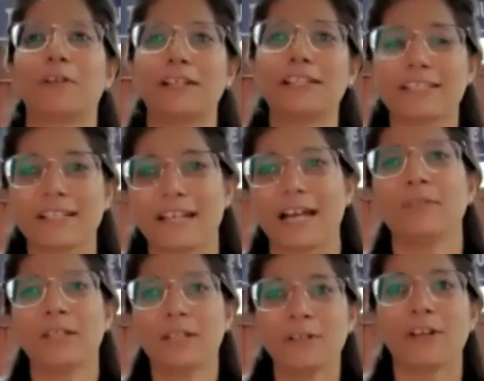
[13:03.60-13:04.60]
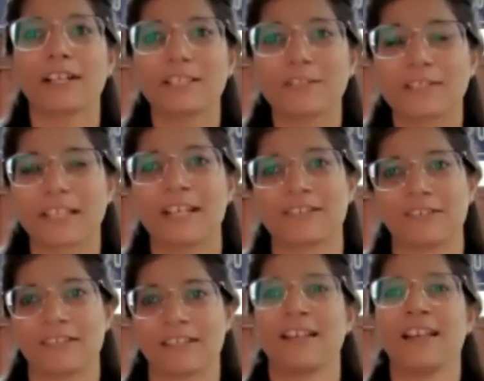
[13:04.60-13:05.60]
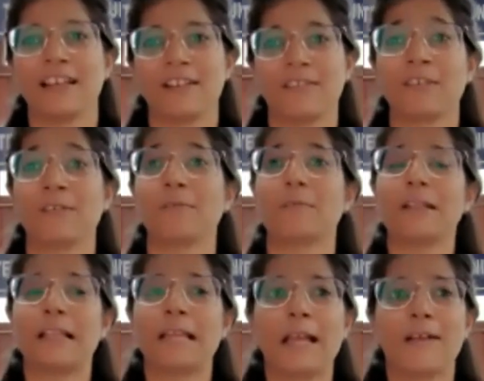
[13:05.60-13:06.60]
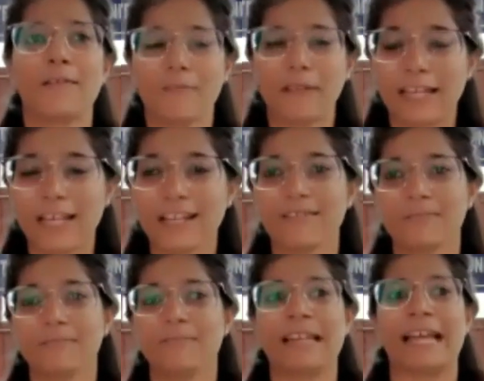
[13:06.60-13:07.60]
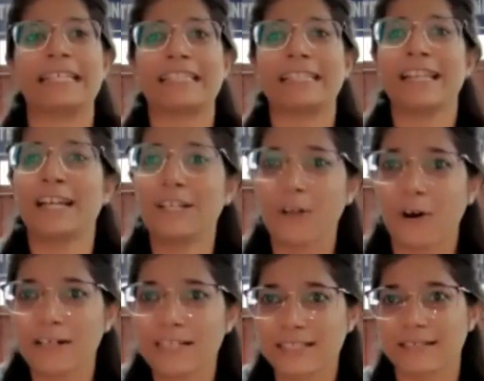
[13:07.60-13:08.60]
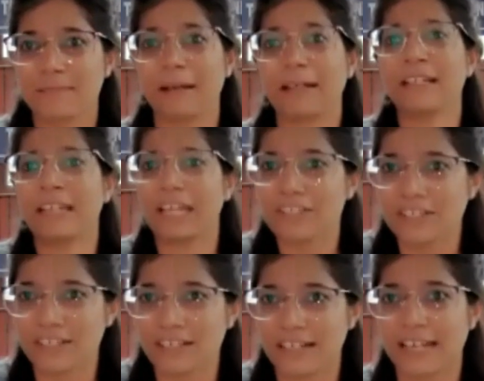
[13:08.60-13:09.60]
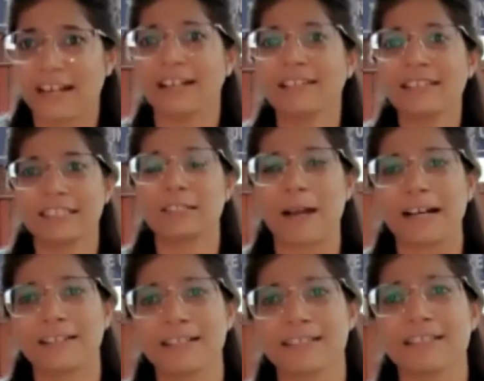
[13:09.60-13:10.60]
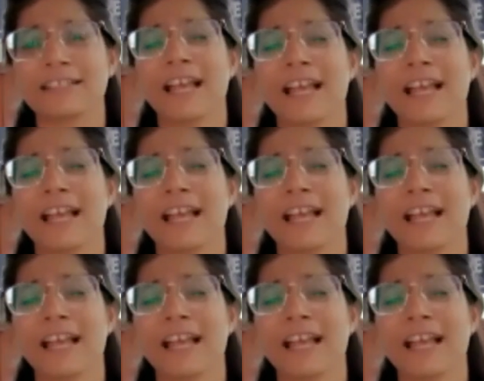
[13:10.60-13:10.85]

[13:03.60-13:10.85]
or Instagram, they know your associations. You very nicely endorse meditation and other such practices.